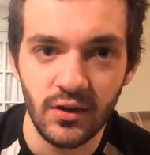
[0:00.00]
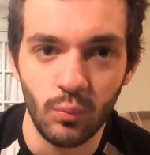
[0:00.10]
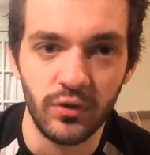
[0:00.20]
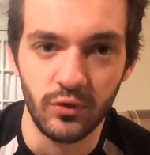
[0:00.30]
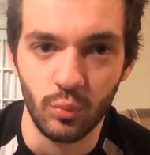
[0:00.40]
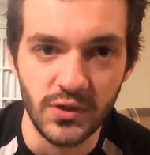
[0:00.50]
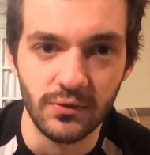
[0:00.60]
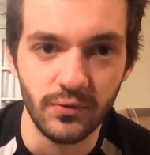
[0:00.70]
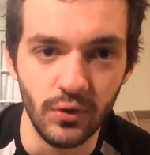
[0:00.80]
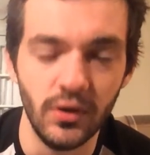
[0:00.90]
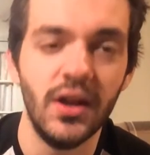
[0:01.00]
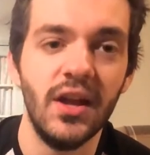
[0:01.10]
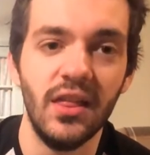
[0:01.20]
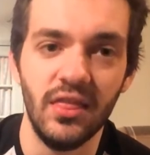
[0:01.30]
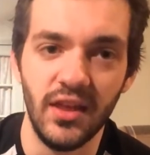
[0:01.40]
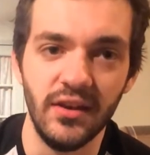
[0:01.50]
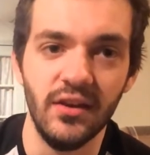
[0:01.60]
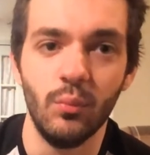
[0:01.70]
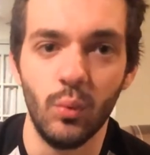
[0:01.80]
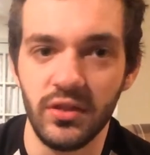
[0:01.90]
with your weaker foot
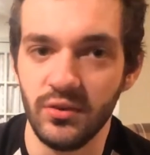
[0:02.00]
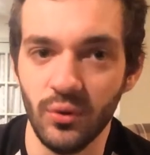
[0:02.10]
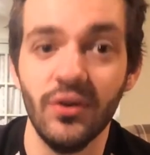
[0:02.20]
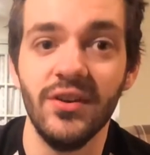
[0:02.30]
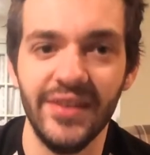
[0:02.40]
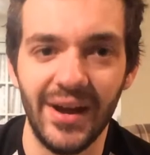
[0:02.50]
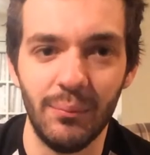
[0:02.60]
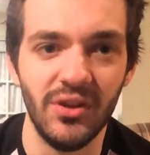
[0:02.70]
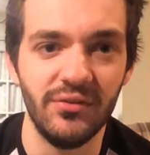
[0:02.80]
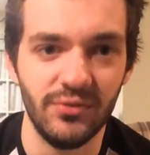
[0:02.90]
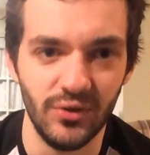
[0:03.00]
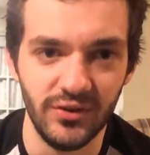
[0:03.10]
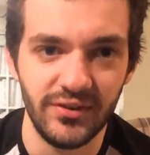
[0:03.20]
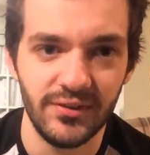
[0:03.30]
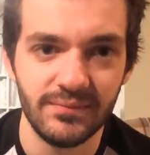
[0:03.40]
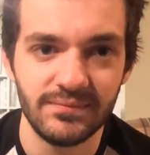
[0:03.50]
than with your dominant foot.